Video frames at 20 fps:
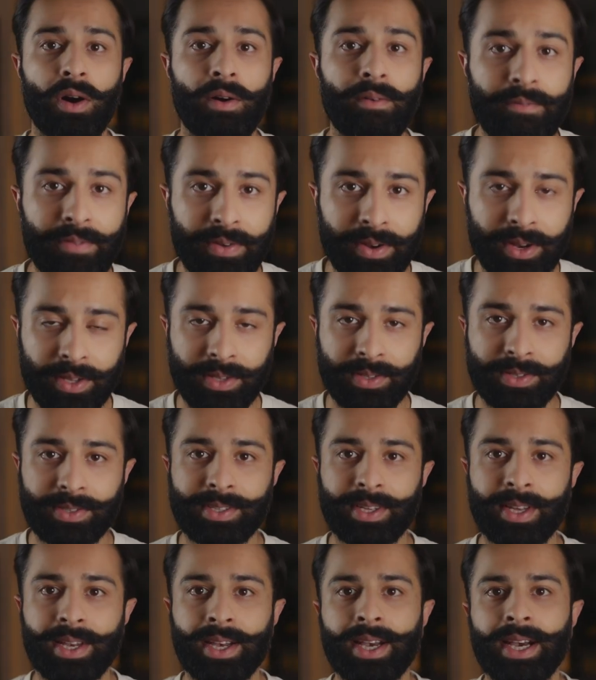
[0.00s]

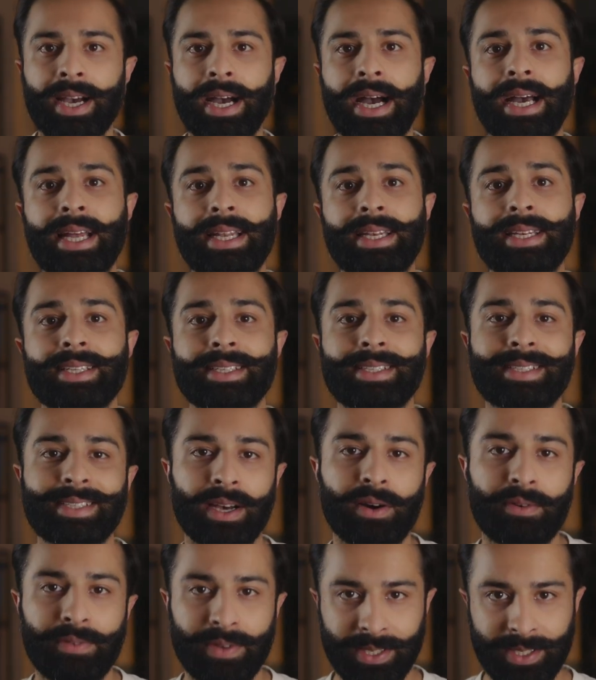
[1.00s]
confidence and
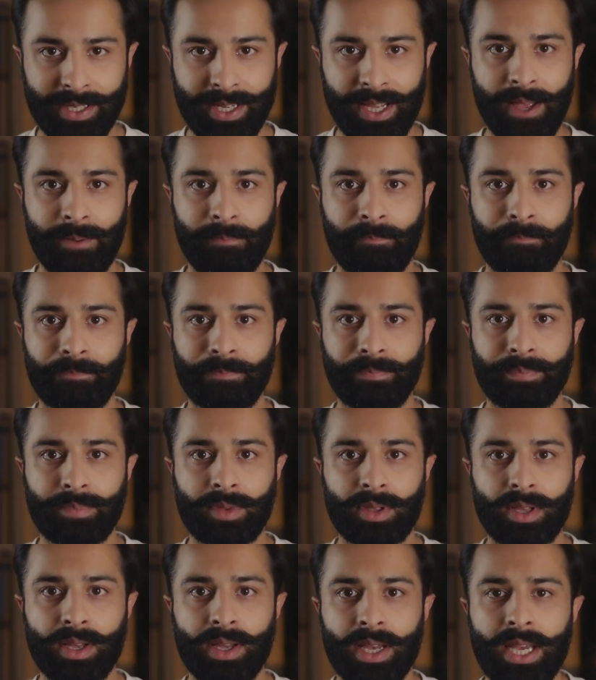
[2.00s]

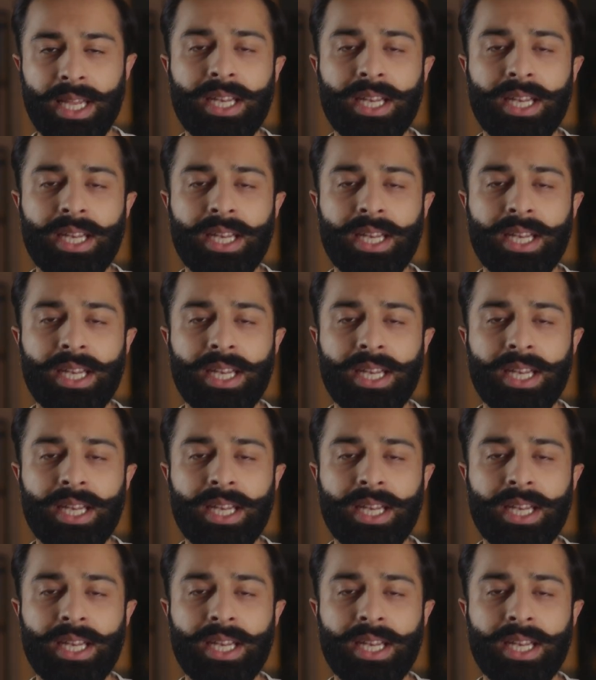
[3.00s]
self-esteem.